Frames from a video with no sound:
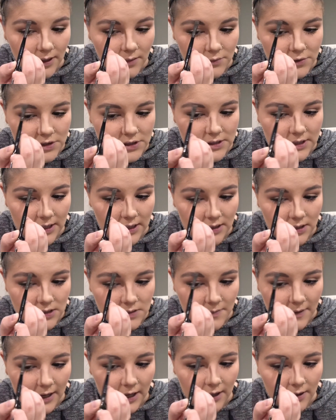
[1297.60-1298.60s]
I'm just taking this
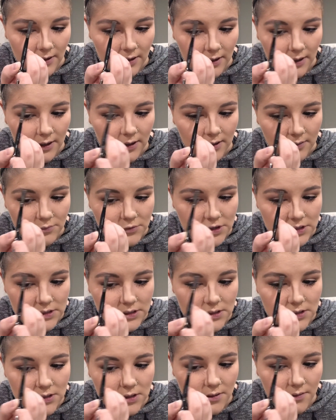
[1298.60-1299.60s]
powder and I'm
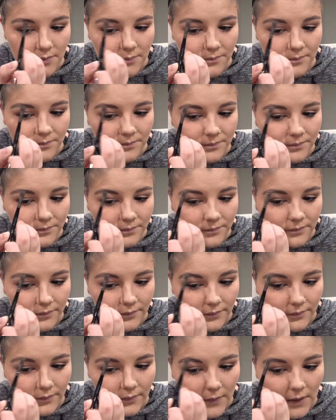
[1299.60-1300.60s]
just,
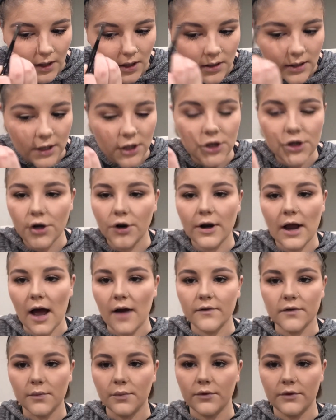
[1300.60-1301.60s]
like, you don't
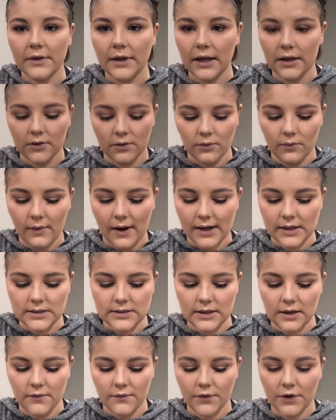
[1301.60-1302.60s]
have to put that little wax
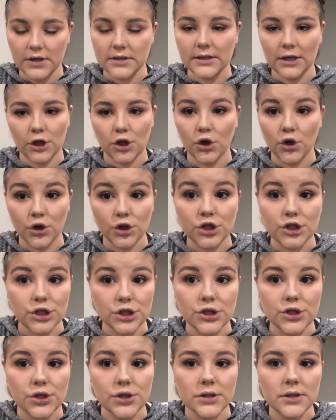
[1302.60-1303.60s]
down first, like you could
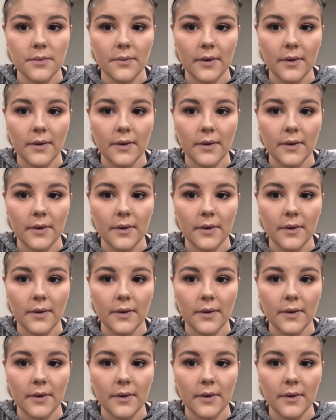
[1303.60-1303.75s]
just use the